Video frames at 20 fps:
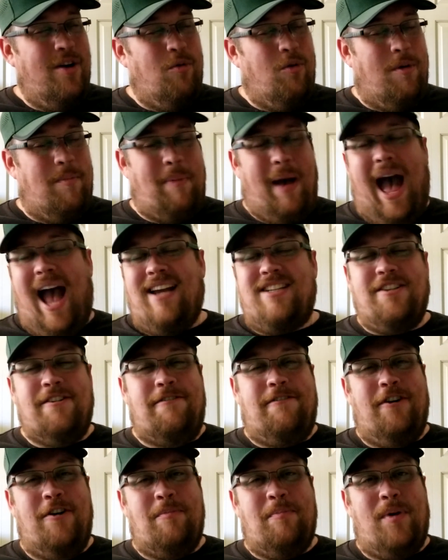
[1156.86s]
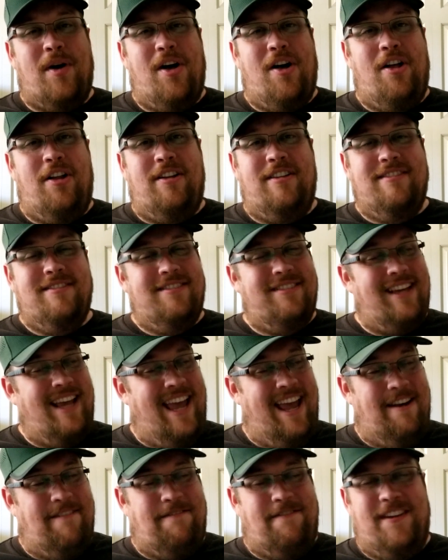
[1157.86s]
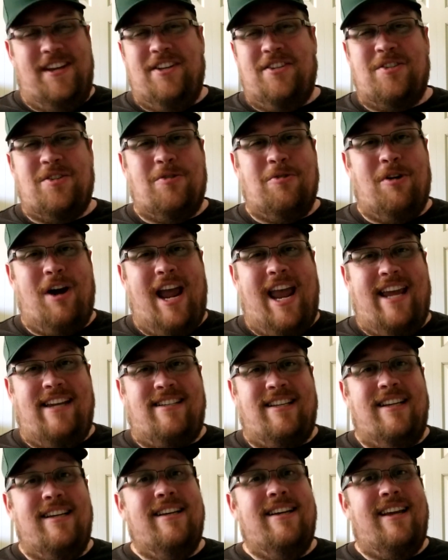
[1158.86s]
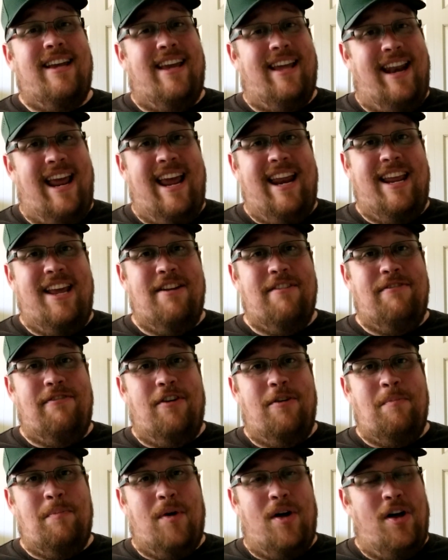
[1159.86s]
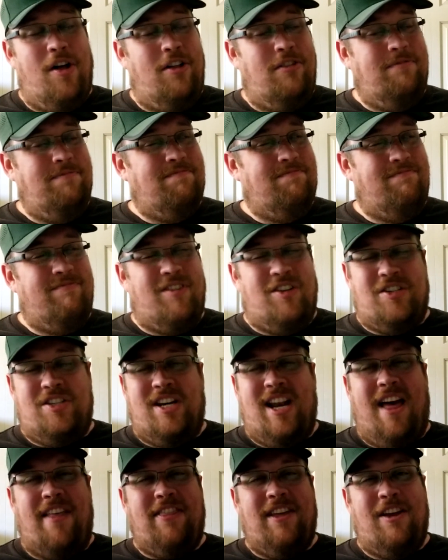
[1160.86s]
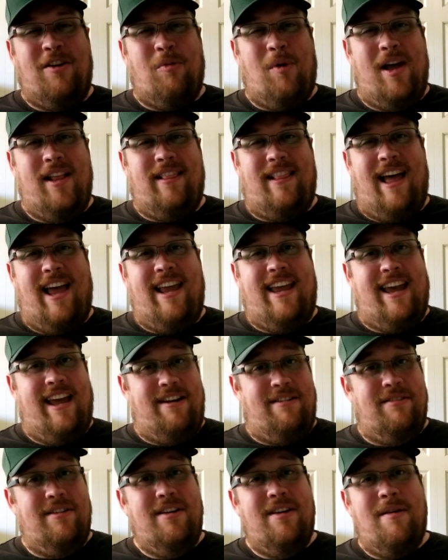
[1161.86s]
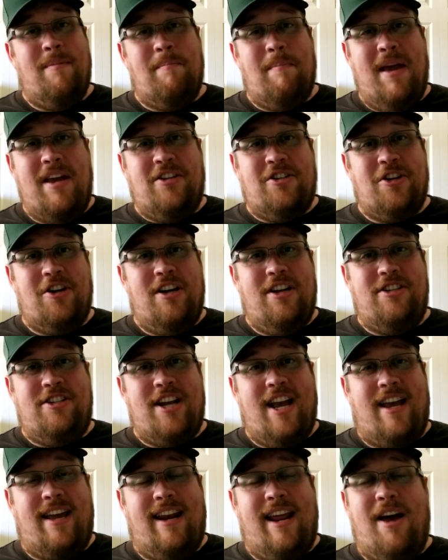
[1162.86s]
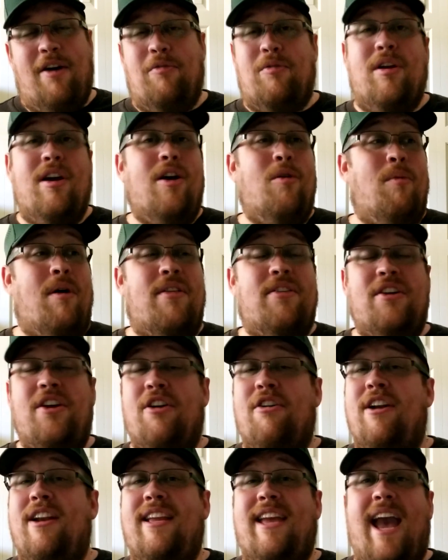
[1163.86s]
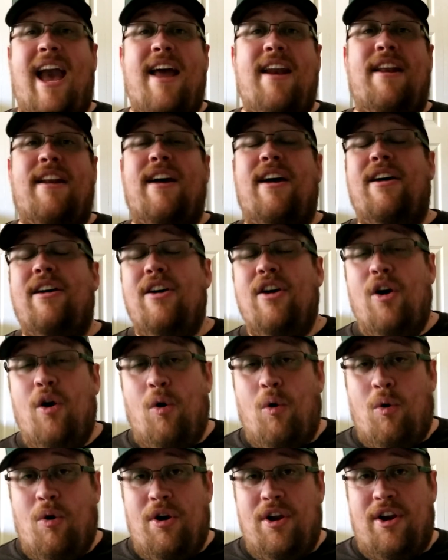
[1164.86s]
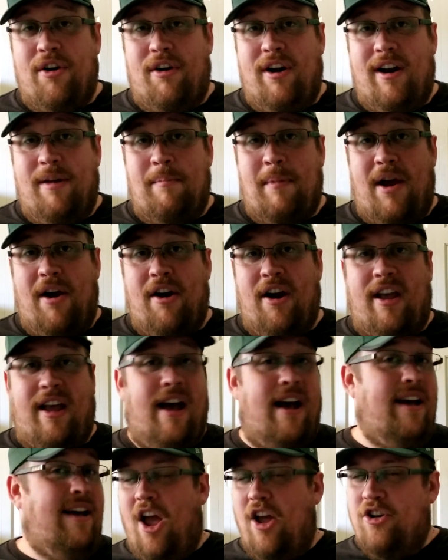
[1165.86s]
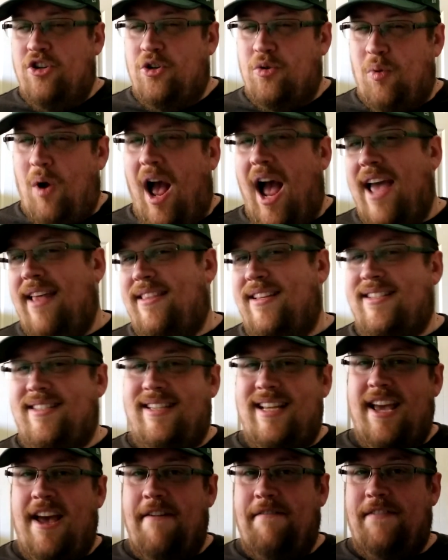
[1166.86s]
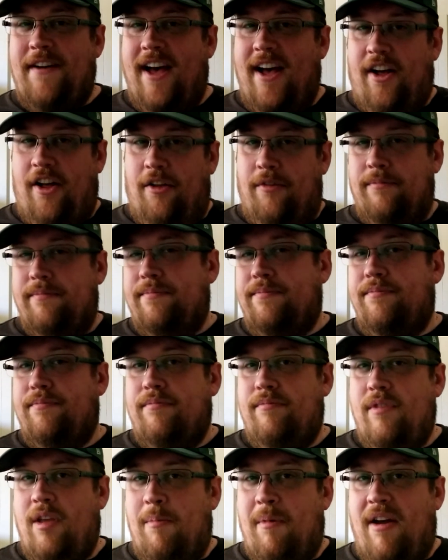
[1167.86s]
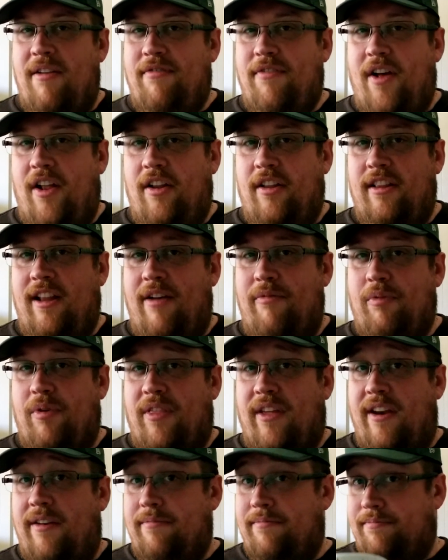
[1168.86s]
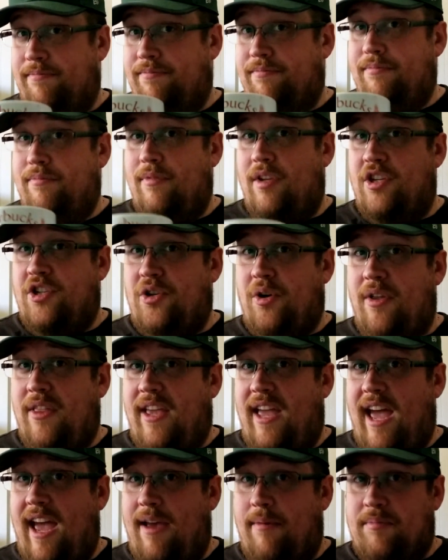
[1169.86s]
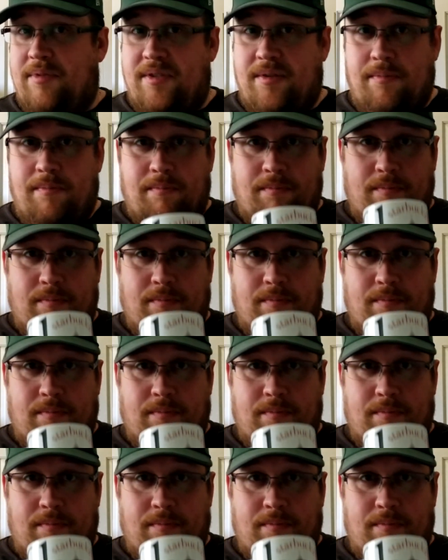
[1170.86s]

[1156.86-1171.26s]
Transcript: We're back to football. It feels great. Canadian football. There's nothing quite like it. Make sure you check it out, whether you're in Canada or you're in America. Try the C F L. You might fall in love with it. Enjoy the games.